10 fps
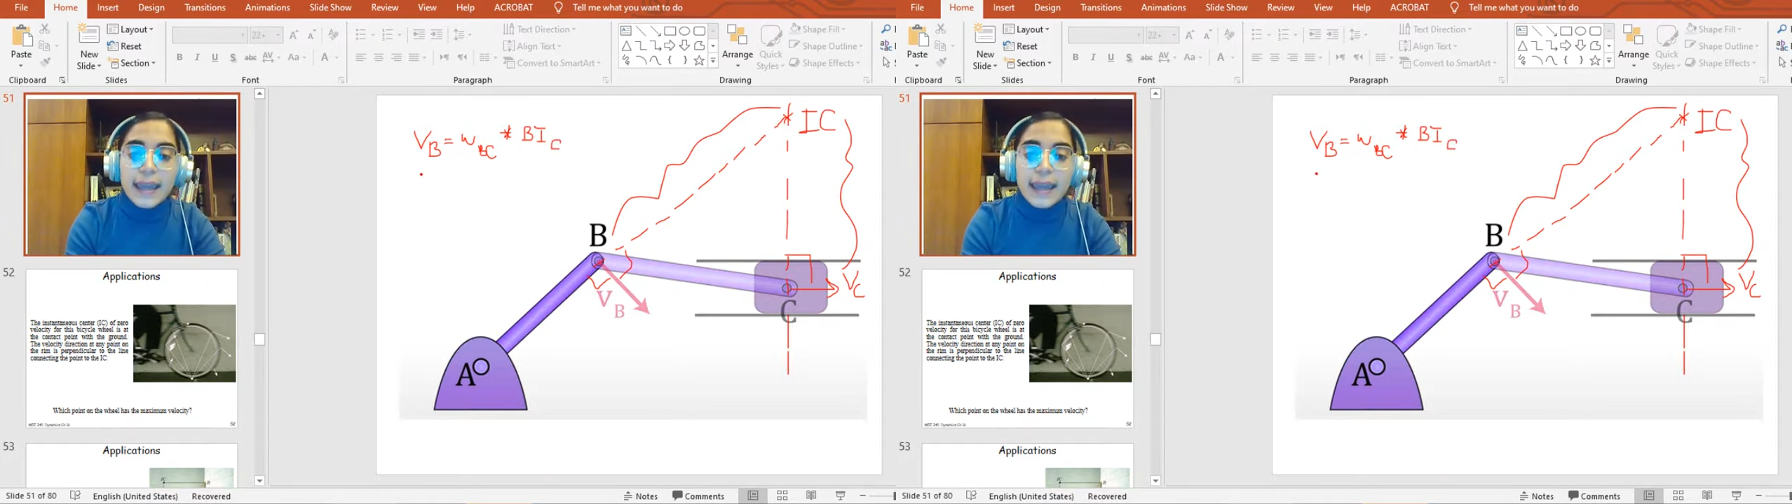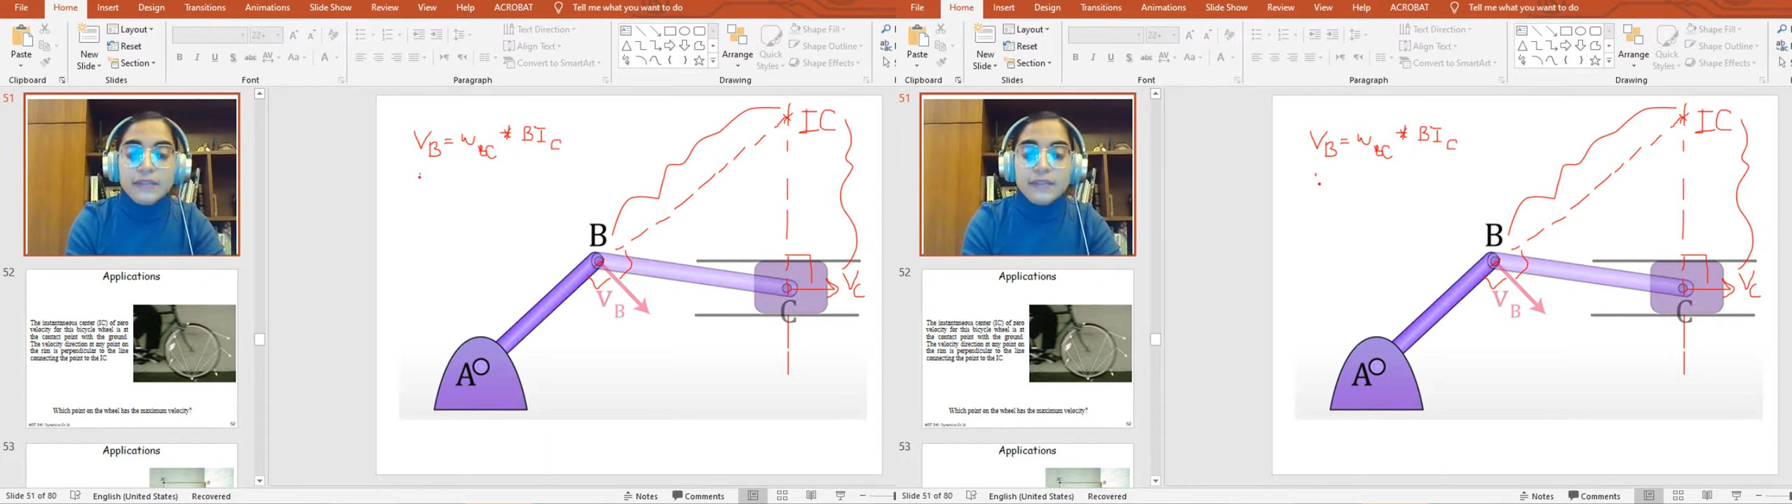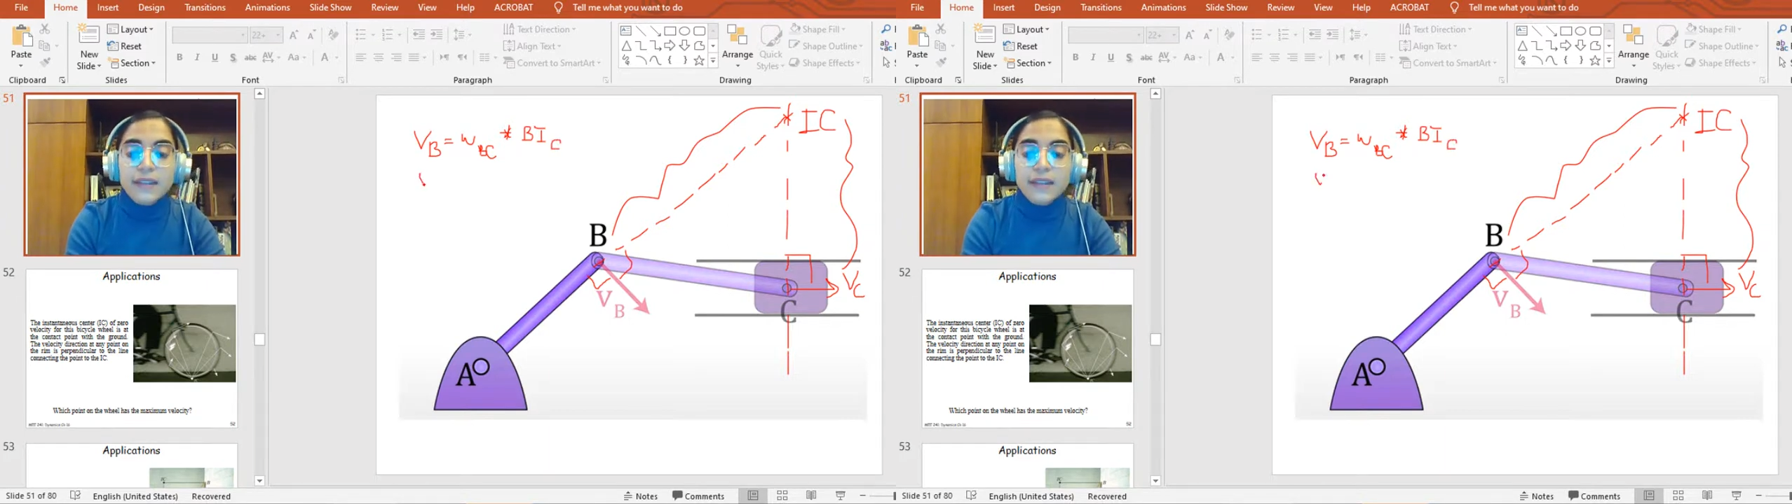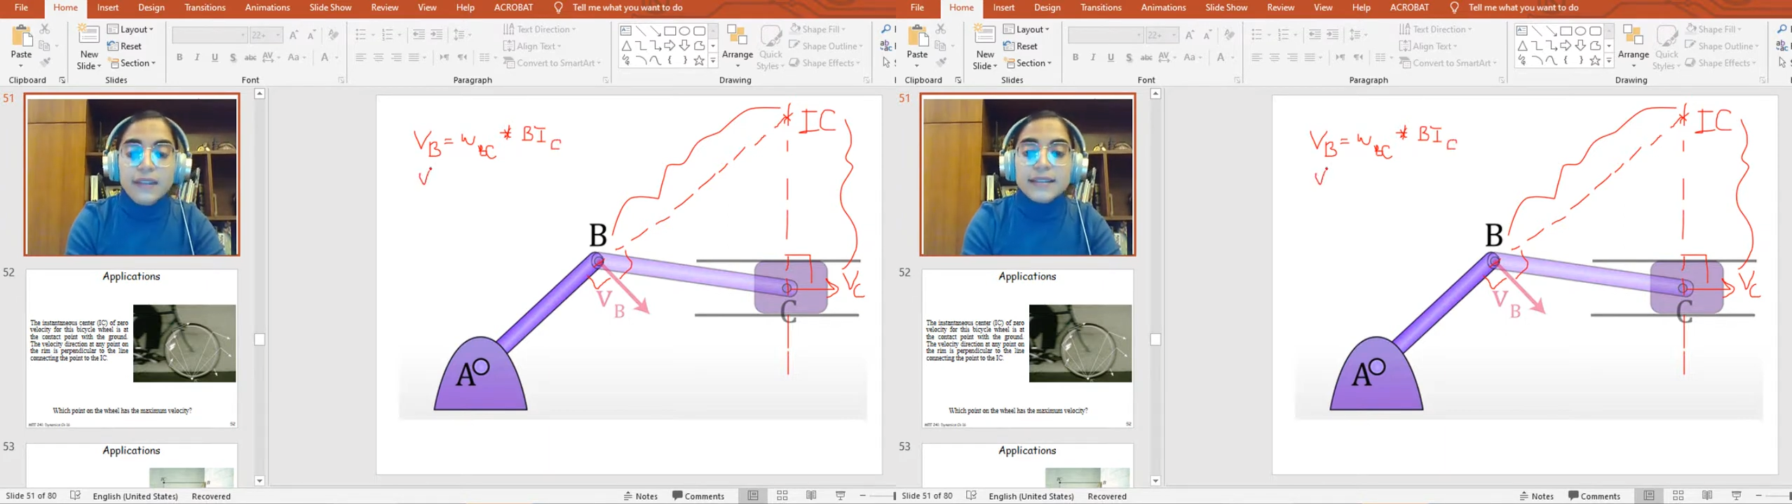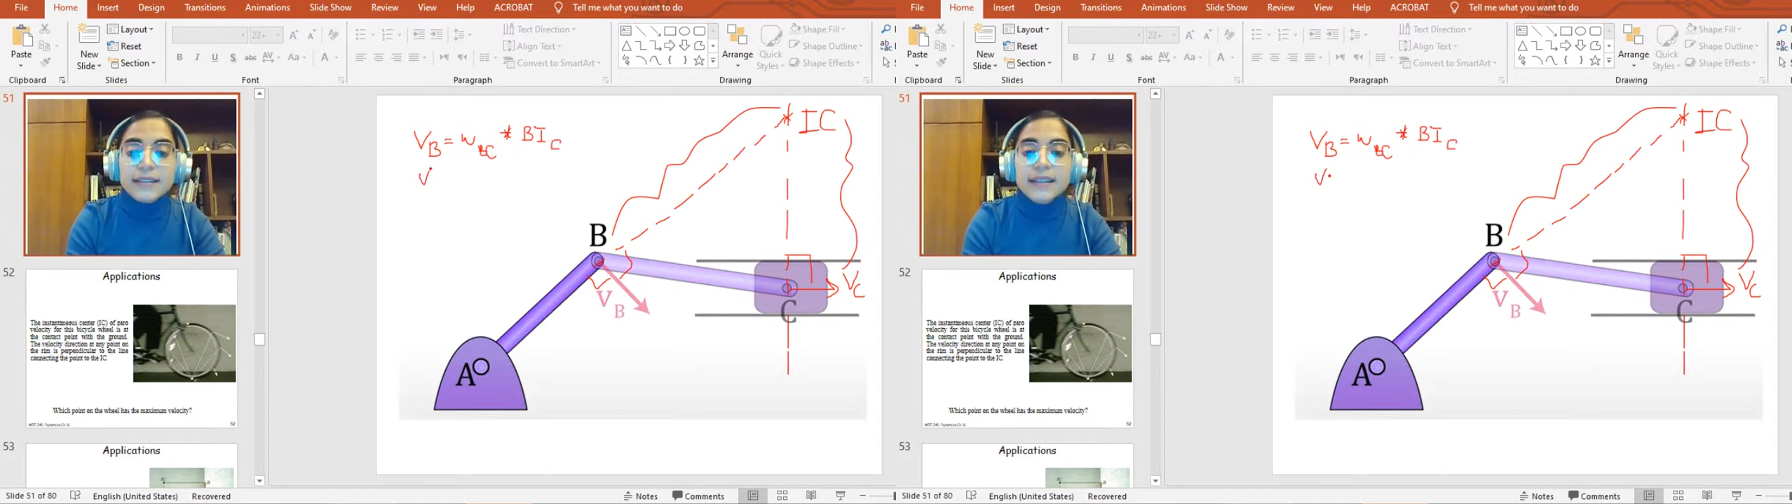and
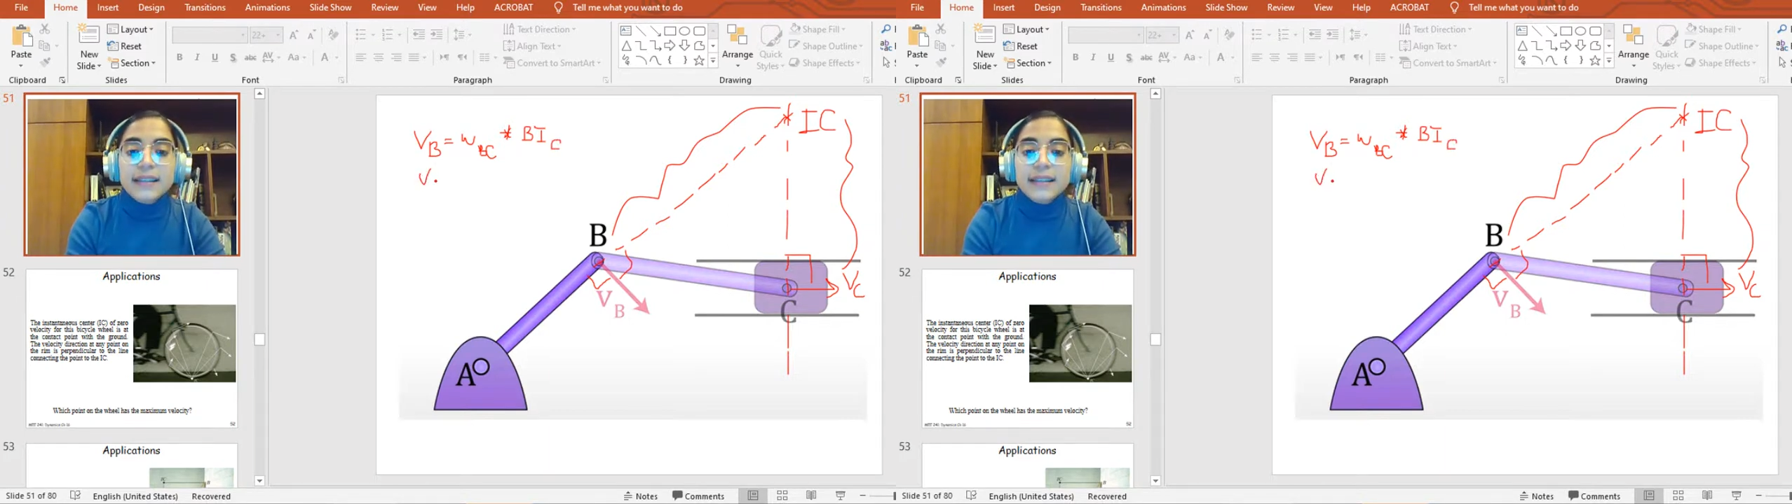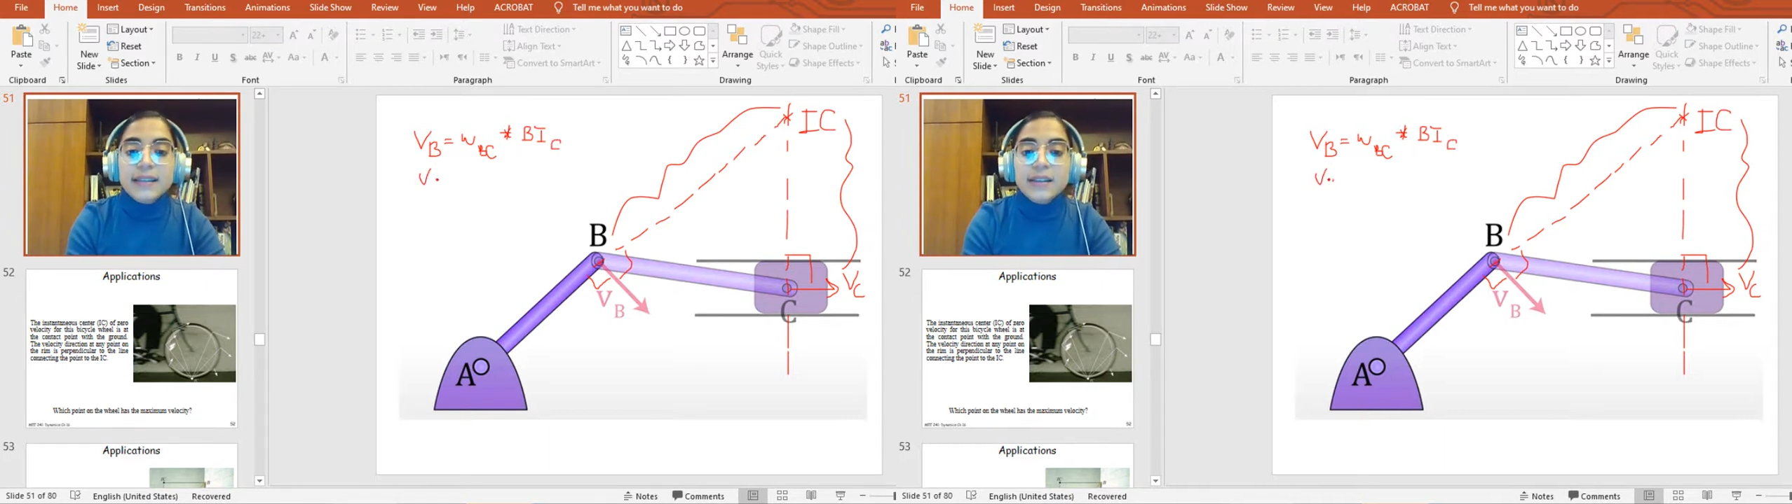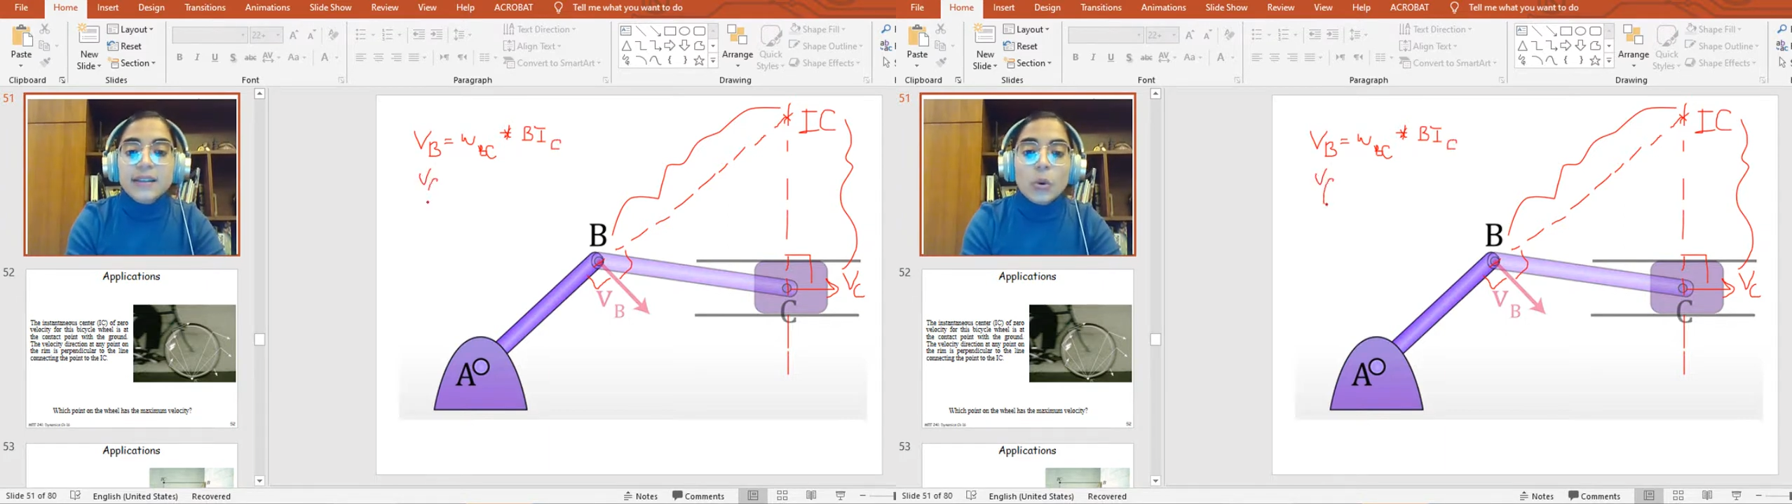VC